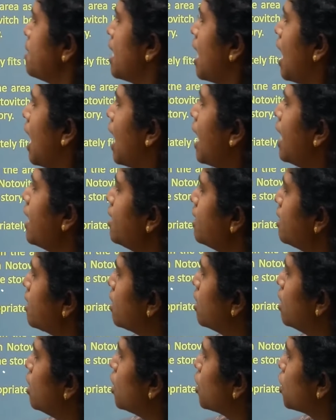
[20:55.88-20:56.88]
had
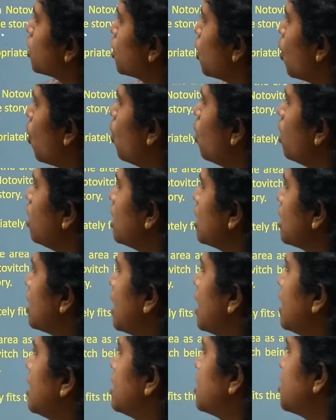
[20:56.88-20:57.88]
told
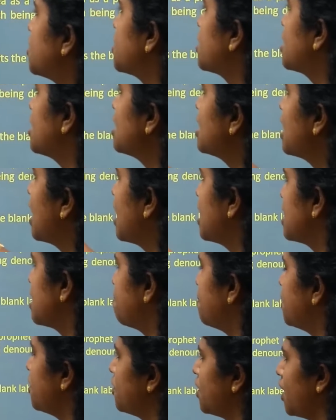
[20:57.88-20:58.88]
that Jesus has
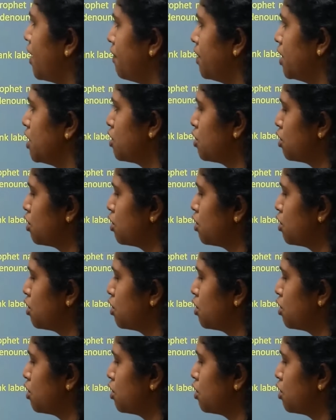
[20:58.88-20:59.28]
been revered.